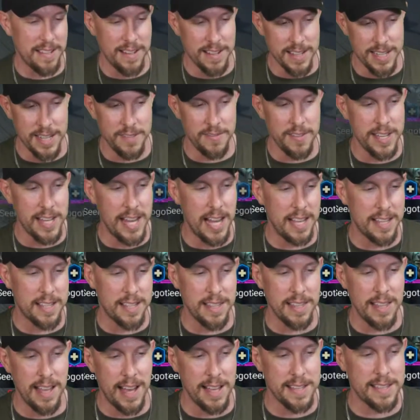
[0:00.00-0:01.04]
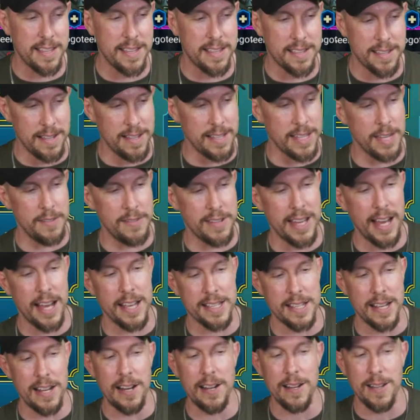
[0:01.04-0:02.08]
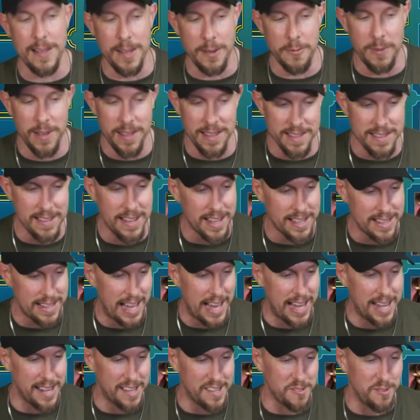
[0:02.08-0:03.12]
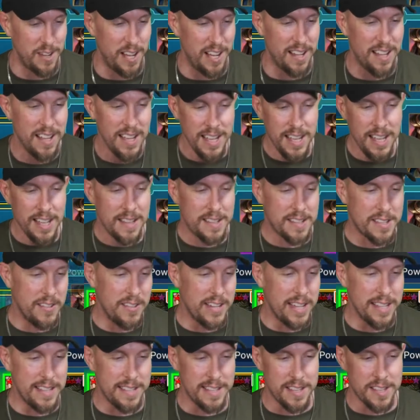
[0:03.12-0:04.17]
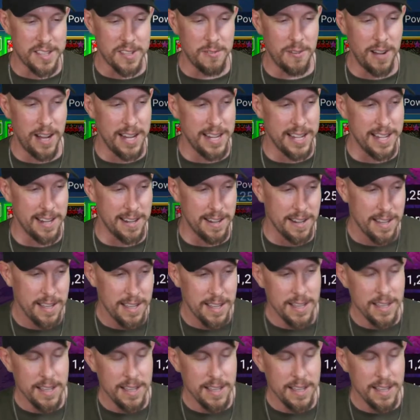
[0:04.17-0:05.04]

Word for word: I'll give you guys the losses, and I'll give you guys the ugly wins like that as well. Let's go against this squad here.